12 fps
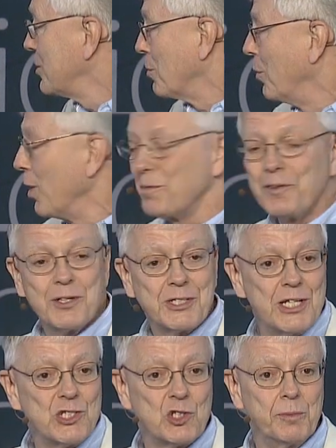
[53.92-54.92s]

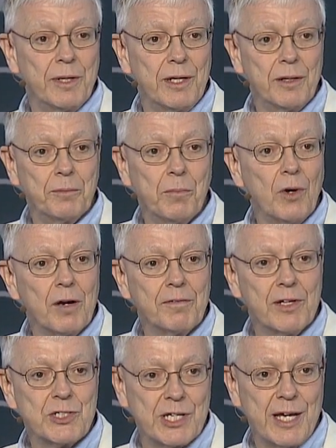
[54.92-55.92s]
marvelous instrument in a
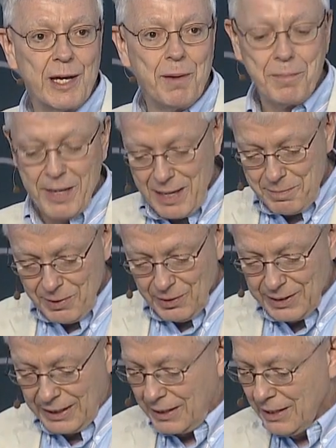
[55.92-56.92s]
marvelous IMPA
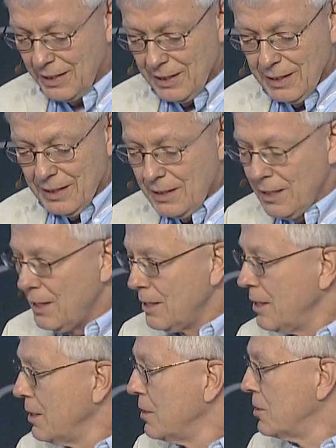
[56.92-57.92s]
building.
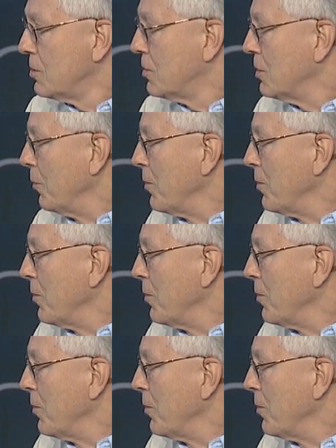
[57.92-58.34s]
So